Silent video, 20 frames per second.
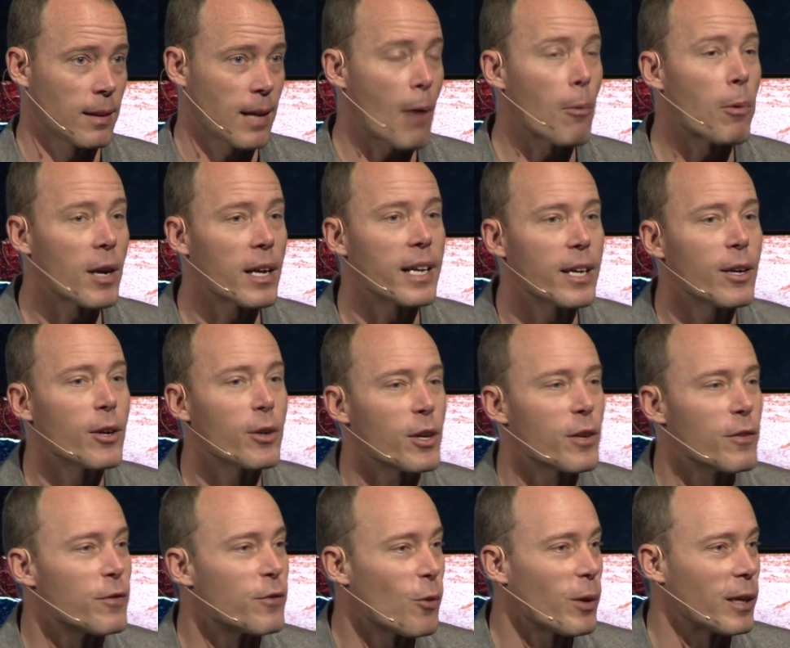I want to hear
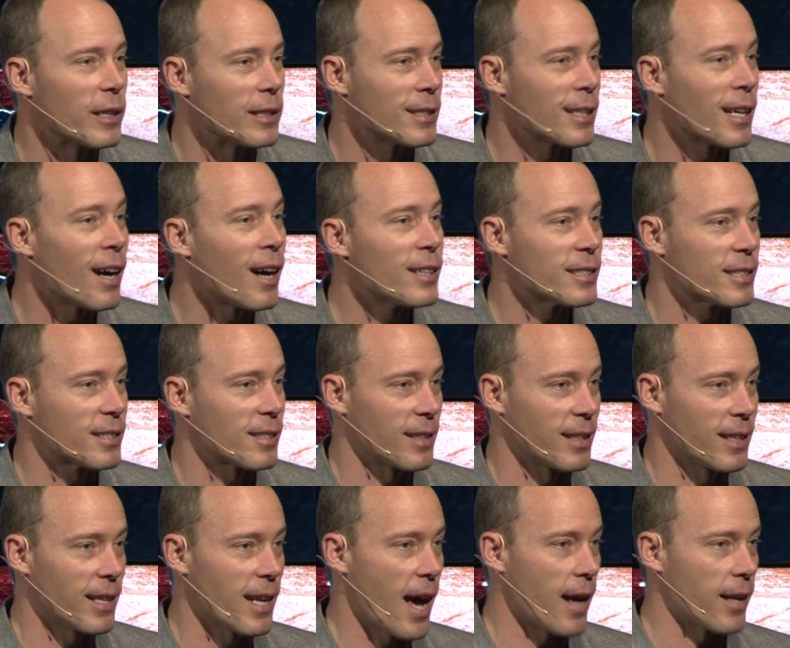your voice
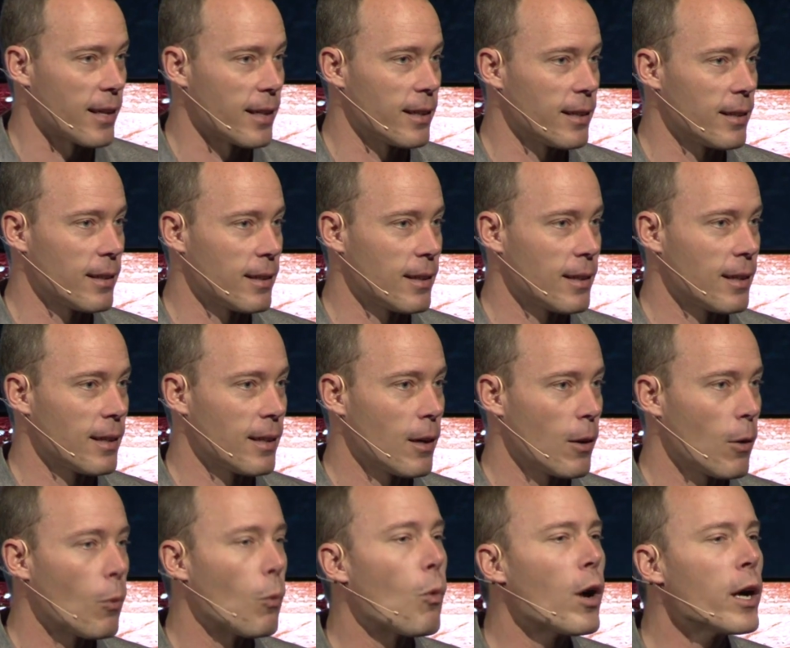constantly, Daddy.
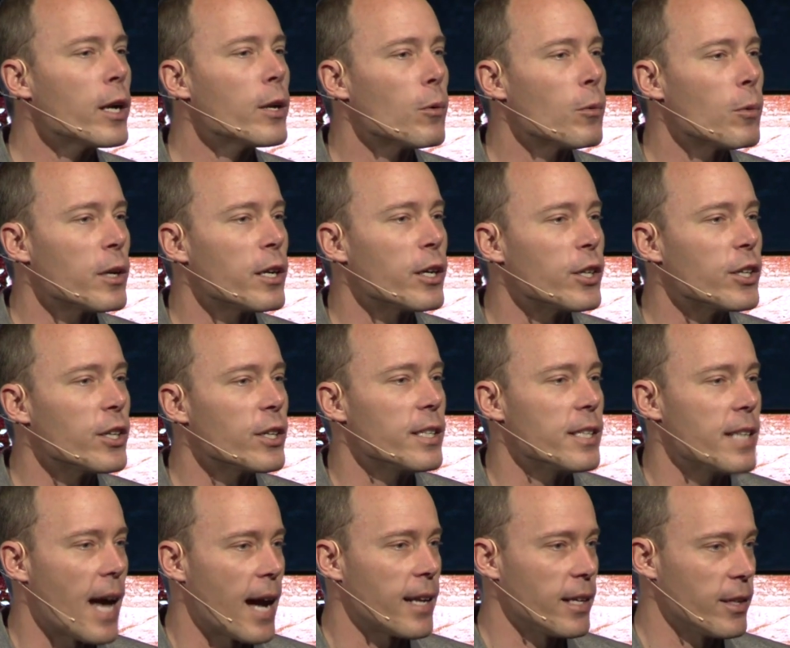What would a good
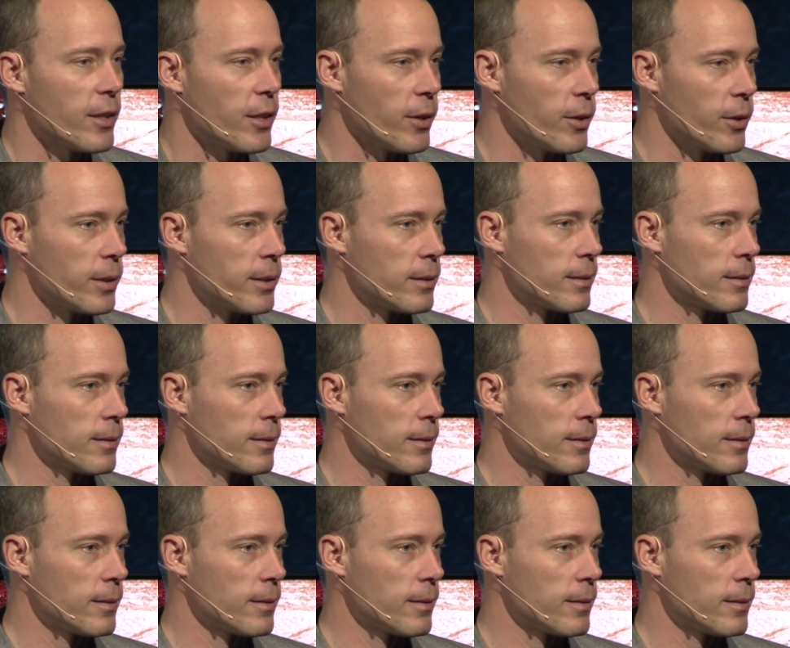daddy do?